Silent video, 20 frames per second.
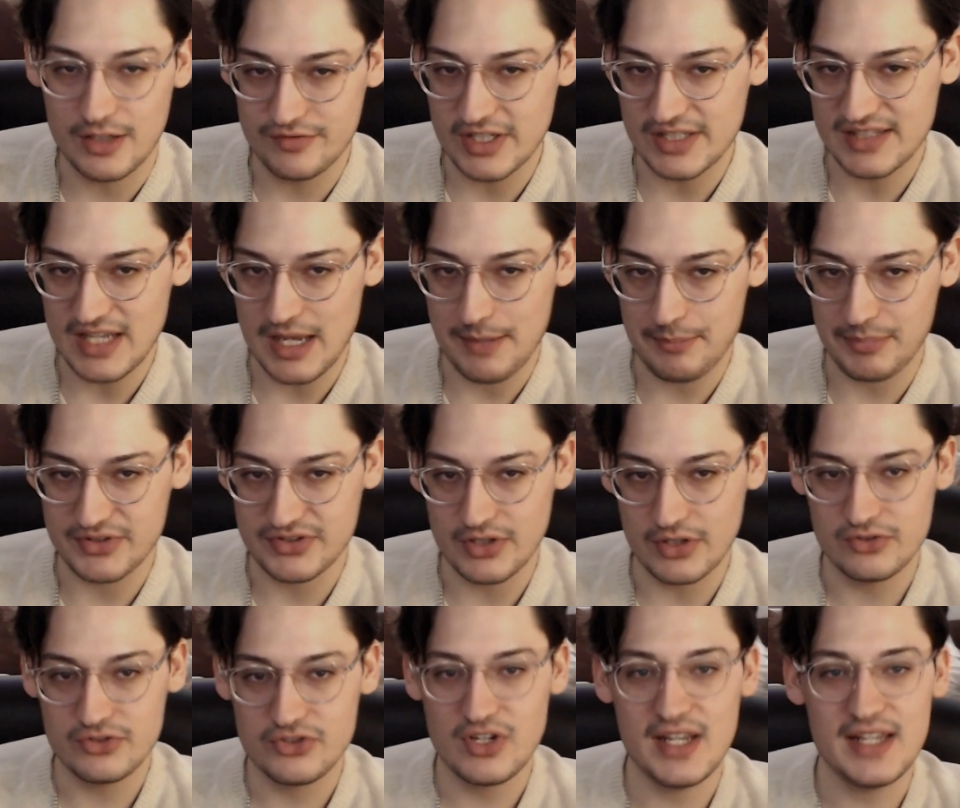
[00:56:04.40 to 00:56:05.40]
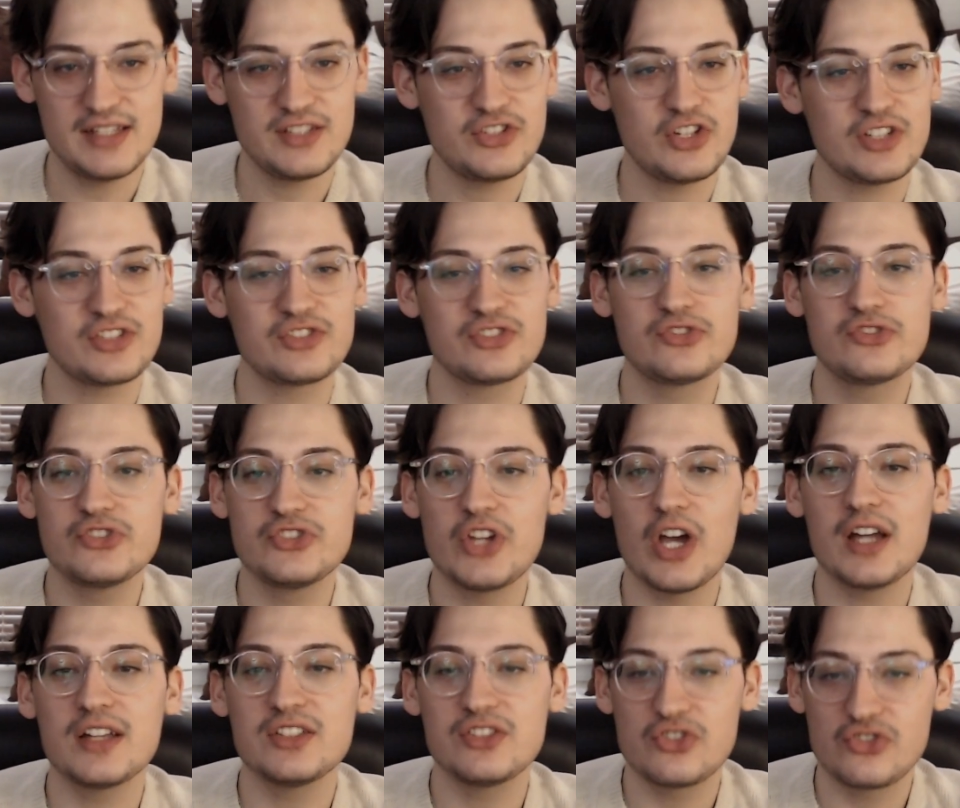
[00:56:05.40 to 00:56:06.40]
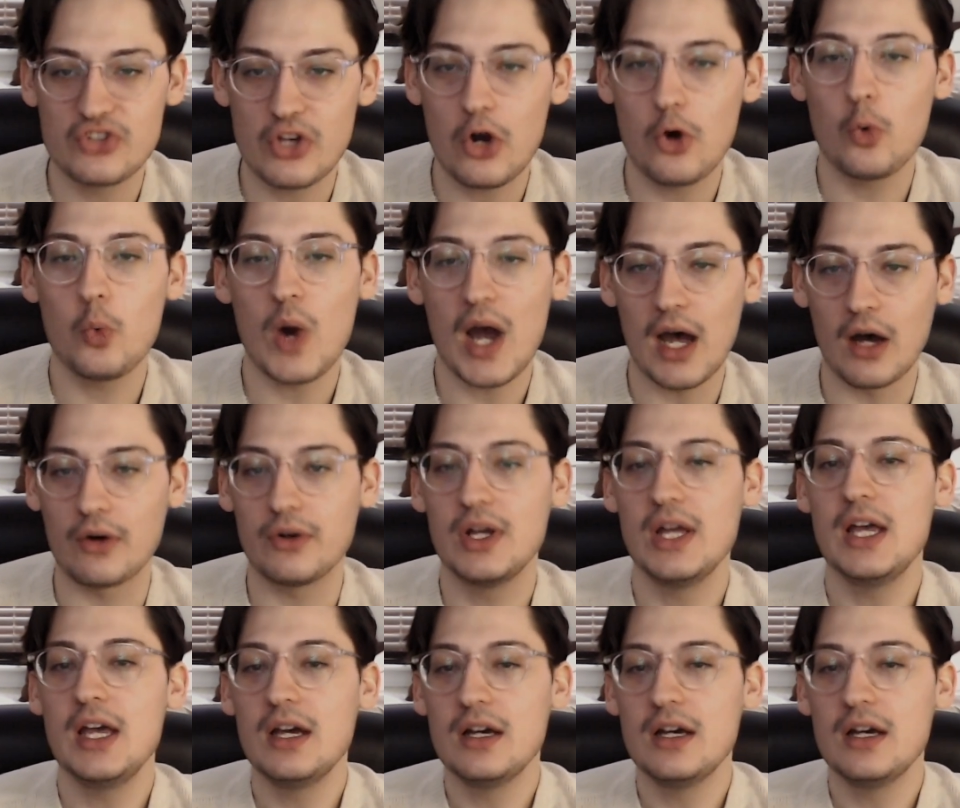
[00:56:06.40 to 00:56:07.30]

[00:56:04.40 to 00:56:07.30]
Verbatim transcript: of this episode. It's just done so well.